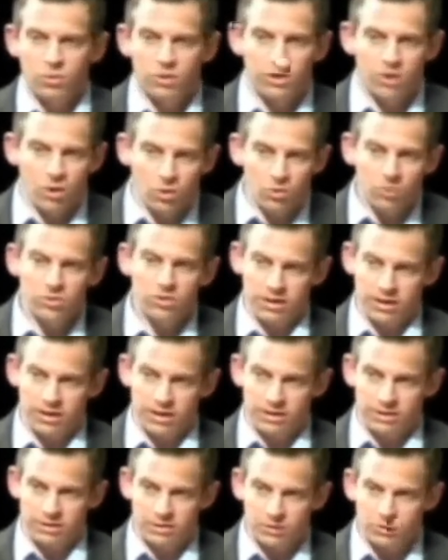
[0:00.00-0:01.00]
what
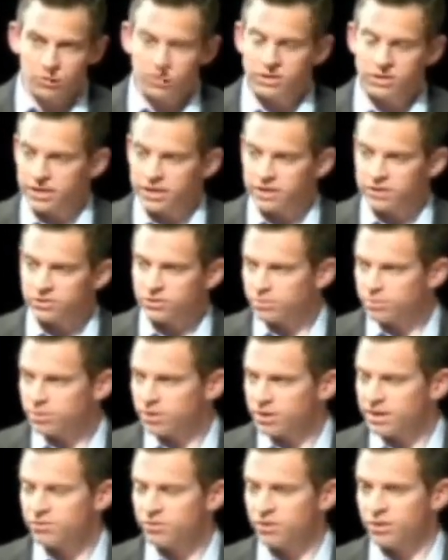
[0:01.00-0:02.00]
only lunatics
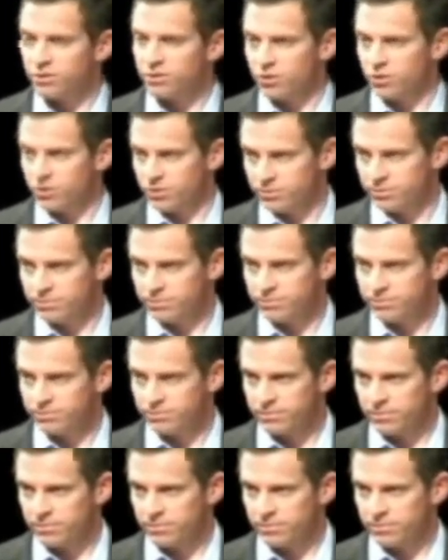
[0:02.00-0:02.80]
could believe on their own.